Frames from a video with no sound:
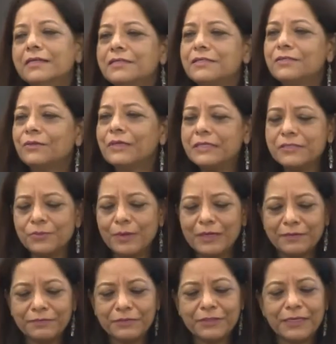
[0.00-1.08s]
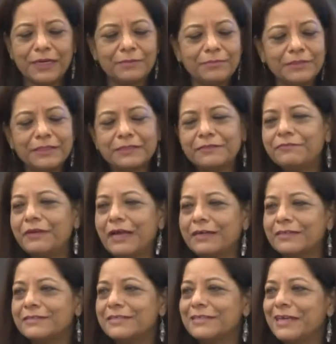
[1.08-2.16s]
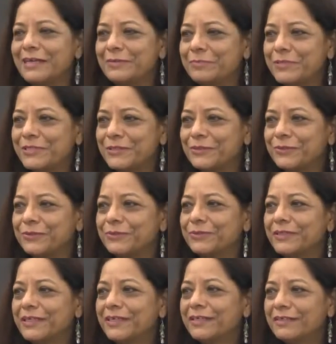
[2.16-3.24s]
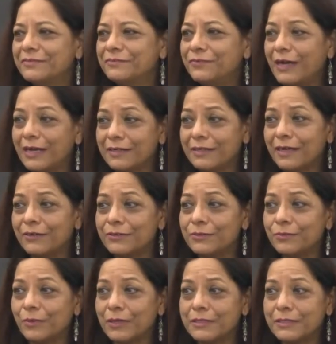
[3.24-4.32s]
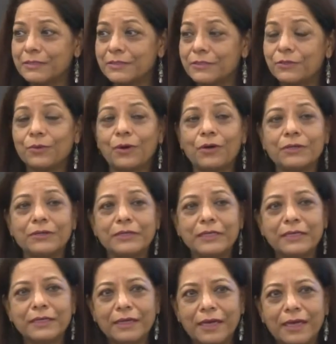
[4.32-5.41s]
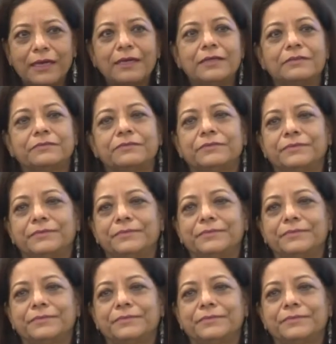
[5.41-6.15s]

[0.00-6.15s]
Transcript: So each one of you come and then the faculty helps you find out what you already have.